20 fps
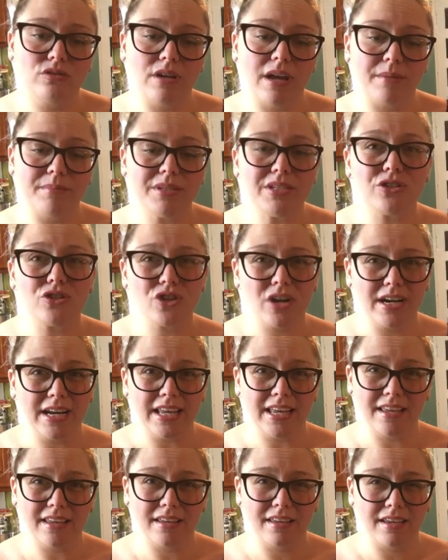I'm still trying
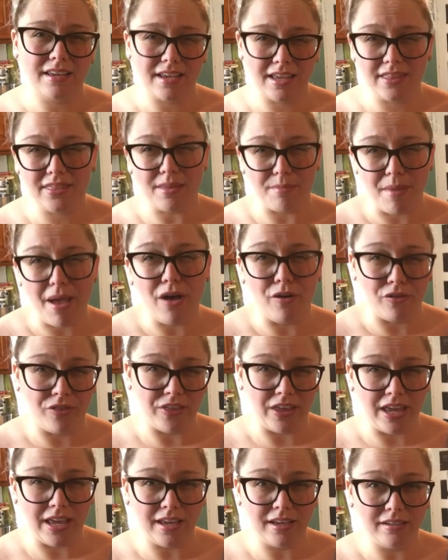to get them
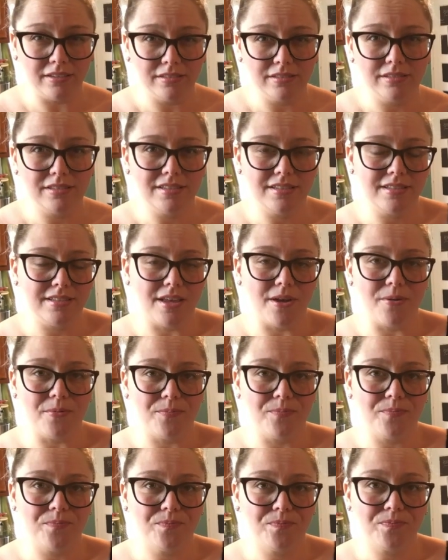healthy. So,
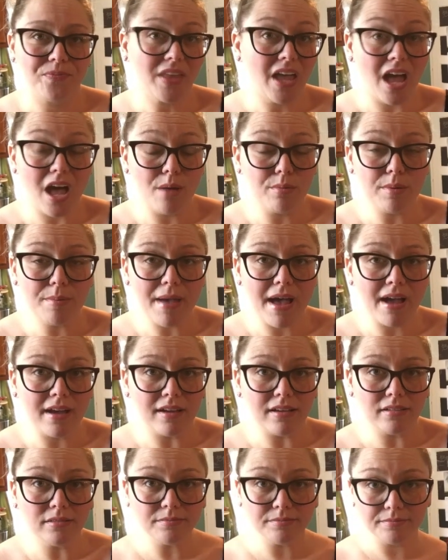I'll be back.